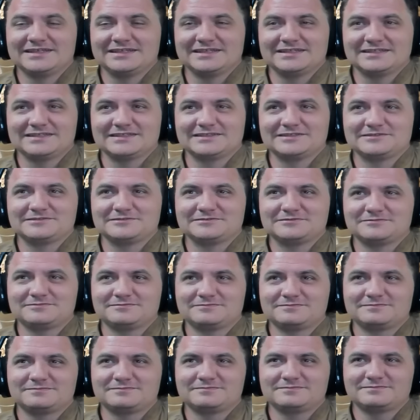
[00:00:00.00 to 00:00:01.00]

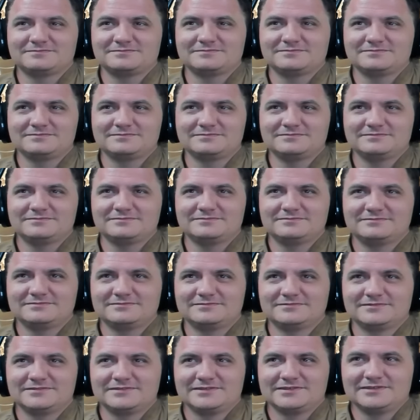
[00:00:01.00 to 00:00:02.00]

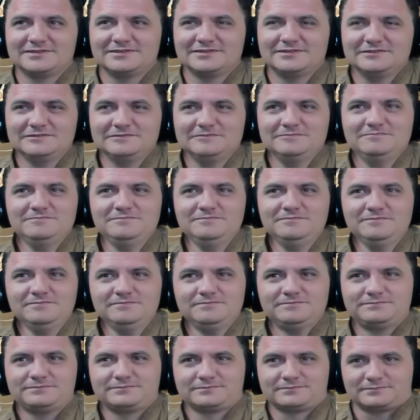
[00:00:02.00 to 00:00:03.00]

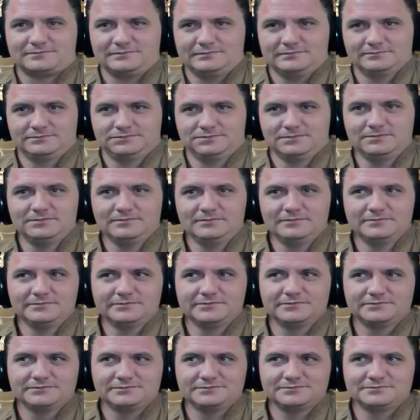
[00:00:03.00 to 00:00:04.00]

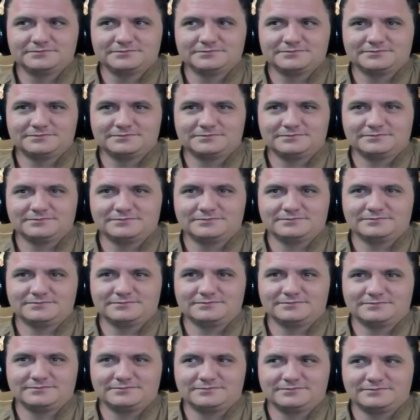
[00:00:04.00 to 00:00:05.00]

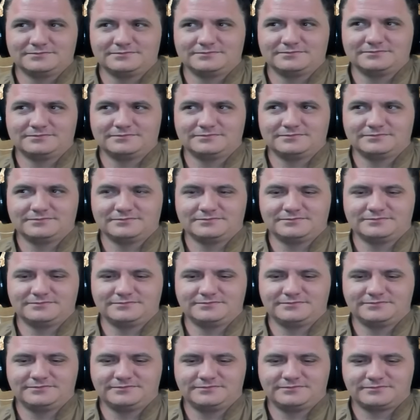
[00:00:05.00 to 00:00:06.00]

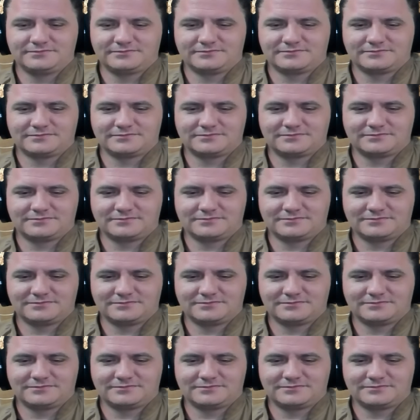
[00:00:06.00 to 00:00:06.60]
(not speaking)